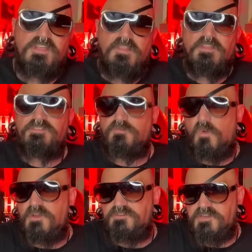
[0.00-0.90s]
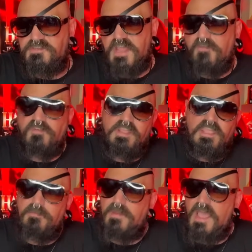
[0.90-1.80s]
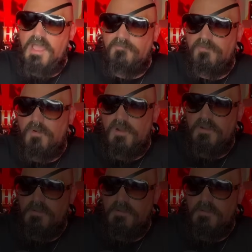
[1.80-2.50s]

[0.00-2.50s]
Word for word: This is one you should definitely keep an eye out for.